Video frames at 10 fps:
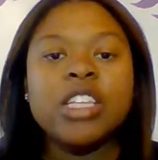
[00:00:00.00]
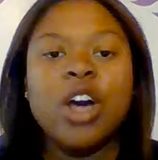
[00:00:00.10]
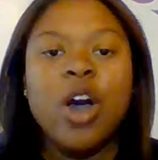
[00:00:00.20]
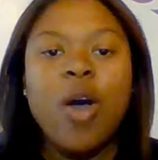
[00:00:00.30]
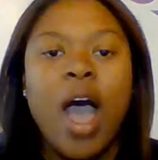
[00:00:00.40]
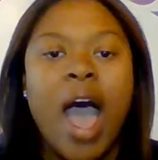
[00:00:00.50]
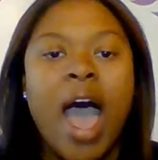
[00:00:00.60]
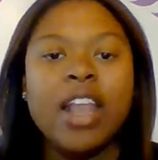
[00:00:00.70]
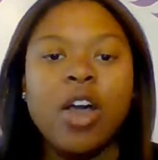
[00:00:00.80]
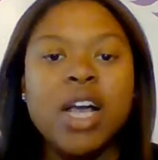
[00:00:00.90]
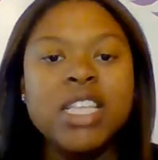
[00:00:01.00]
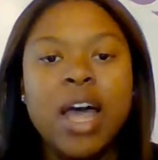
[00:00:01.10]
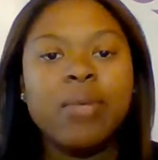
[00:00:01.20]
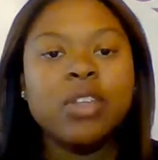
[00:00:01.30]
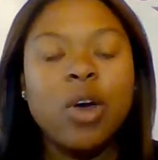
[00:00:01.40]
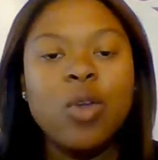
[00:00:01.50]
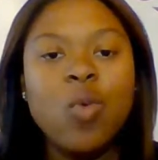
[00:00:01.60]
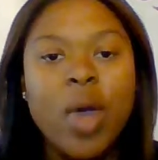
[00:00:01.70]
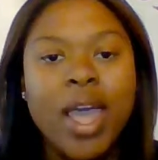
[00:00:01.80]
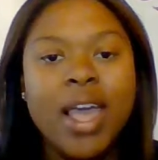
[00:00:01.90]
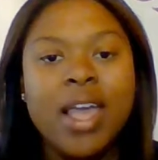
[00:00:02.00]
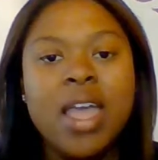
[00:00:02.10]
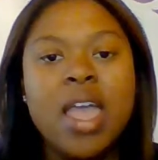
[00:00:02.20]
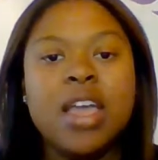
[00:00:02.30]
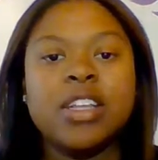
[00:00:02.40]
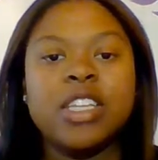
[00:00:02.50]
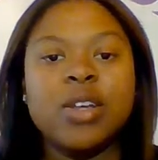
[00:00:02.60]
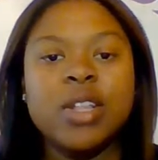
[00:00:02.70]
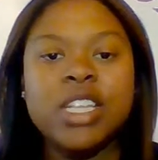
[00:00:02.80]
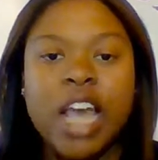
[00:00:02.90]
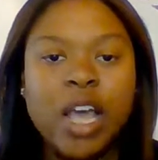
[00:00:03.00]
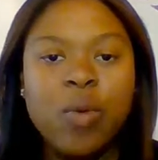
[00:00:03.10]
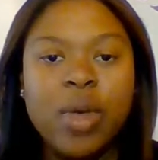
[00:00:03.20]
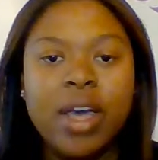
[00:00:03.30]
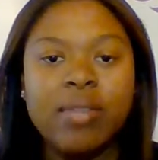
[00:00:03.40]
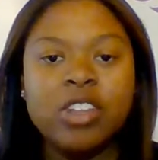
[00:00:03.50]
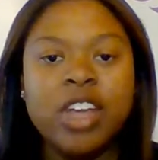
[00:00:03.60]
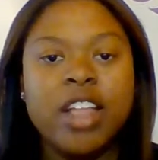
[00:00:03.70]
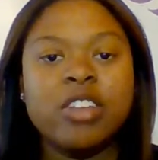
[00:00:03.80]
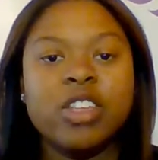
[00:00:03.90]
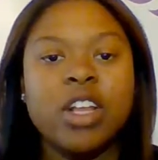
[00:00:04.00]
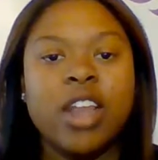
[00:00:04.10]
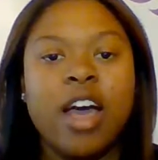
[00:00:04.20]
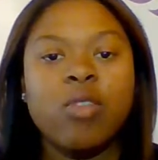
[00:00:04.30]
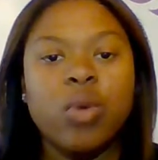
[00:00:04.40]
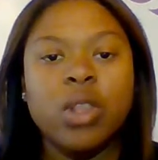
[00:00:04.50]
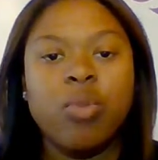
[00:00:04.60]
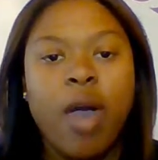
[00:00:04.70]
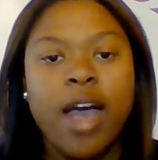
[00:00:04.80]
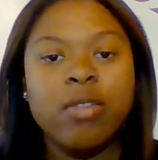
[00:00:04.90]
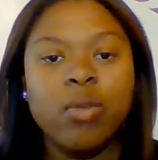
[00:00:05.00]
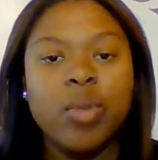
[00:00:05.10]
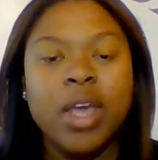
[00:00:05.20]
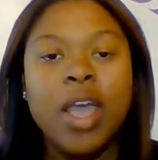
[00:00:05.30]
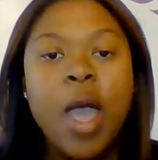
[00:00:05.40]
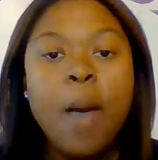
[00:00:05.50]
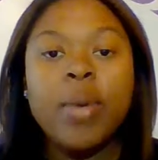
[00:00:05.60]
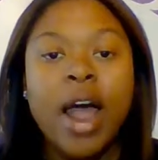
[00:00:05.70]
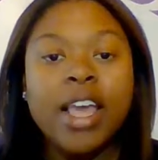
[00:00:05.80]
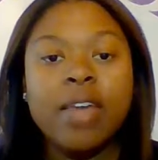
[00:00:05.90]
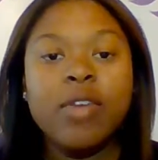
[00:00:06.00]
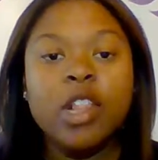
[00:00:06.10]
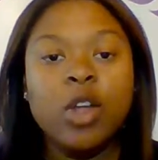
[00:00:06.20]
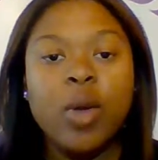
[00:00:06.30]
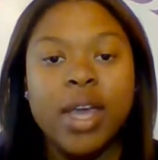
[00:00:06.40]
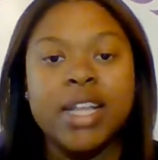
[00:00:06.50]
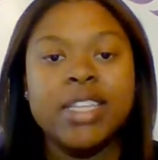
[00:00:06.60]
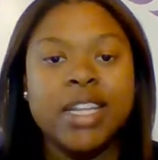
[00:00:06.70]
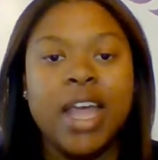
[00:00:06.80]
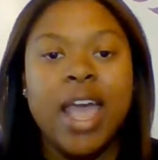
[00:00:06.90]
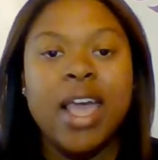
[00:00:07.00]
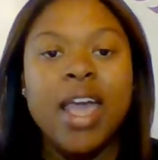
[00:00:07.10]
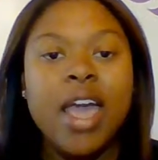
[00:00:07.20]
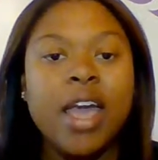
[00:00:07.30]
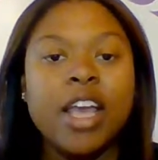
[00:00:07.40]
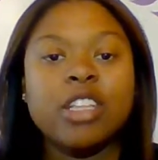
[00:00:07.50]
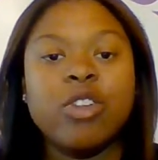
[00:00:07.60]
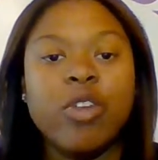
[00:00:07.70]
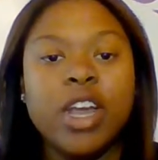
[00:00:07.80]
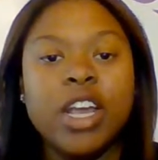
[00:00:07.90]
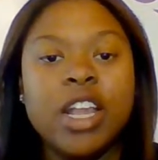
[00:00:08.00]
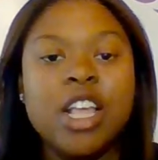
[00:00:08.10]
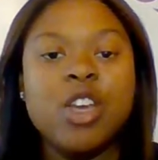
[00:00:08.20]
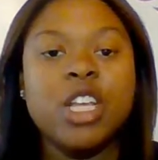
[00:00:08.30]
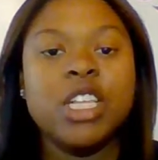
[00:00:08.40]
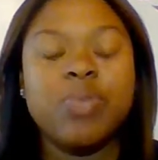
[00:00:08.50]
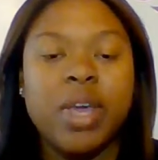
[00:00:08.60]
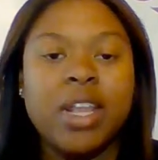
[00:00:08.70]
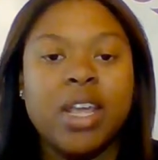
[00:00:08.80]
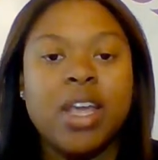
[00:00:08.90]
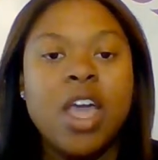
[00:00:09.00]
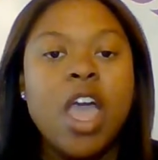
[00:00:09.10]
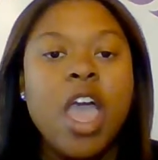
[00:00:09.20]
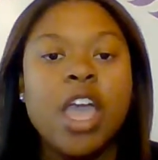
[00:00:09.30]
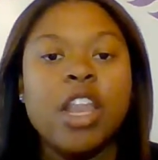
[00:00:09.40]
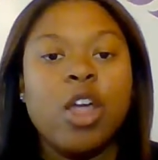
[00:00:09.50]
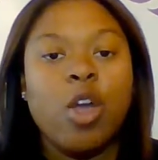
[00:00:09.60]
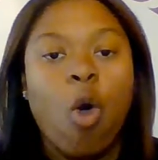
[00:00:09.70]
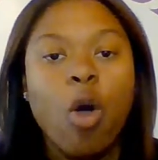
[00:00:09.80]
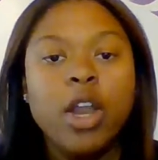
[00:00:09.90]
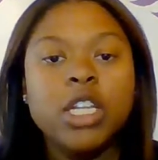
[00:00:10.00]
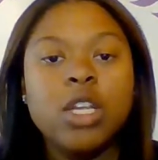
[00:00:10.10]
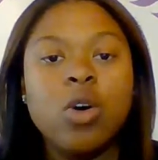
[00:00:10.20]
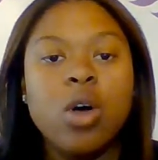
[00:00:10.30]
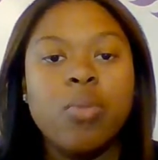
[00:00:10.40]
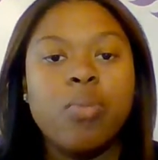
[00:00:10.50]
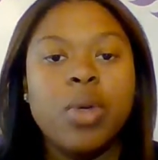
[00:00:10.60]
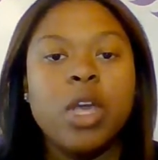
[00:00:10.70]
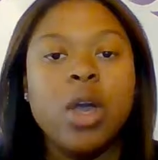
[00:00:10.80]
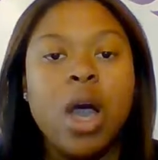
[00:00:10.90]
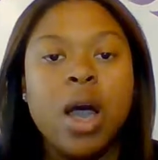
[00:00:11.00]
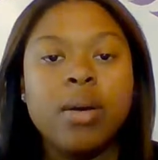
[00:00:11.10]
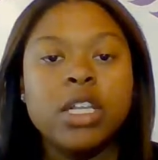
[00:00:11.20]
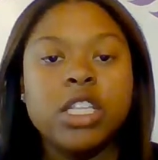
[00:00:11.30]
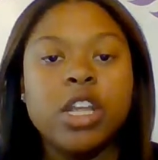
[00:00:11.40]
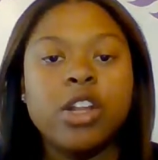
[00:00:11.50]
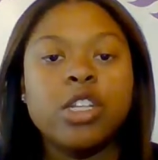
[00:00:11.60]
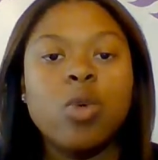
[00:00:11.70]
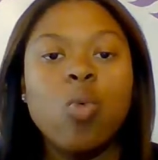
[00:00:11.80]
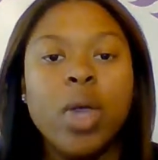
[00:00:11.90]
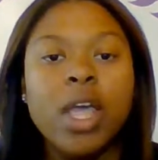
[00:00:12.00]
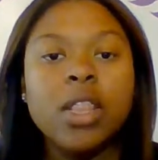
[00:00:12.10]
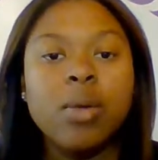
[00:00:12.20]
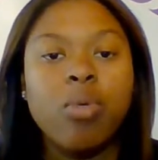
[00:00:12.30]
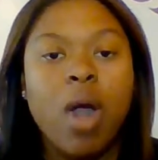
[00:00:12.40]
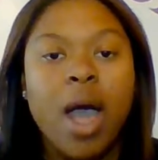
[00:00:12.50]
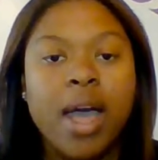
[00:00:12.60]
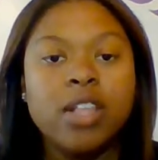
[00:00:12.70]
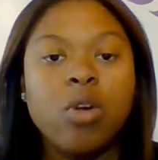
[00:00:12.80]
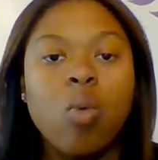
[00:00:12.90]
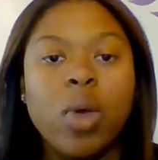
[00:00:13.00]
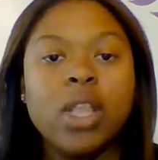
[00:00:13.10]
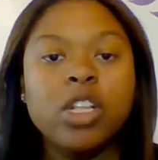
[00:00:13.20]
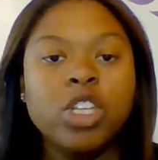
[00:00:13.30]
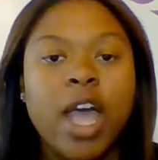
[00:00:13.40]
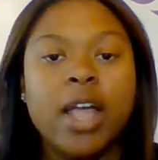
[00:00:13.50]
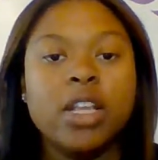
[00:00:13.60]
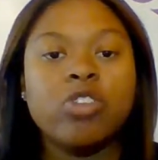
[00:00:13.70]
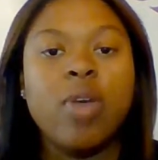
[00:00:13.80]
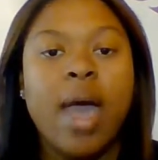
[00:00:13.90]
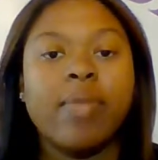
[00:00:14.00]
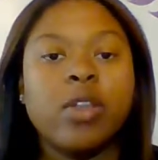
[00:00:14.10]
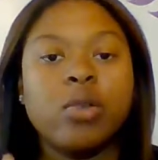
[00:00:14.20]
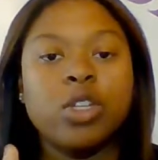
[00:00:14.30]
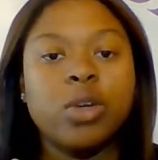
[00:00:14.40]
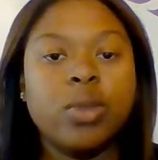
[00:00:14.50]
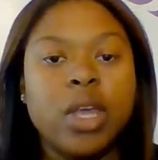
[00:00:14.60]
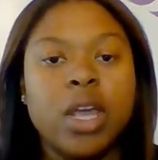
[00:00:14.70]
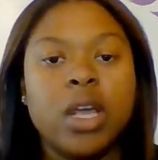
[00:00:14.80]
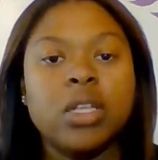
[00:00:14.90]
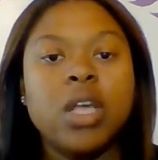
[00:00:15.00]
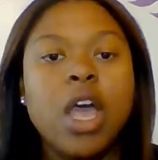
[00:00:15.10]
So I know I said I was going to wait till the second week of the challenge to announce what the prize will be, but I'll give you a little hint today. It's green and you can spend it. And in order to be considered to win the prize or win the challenge, you have to do two things.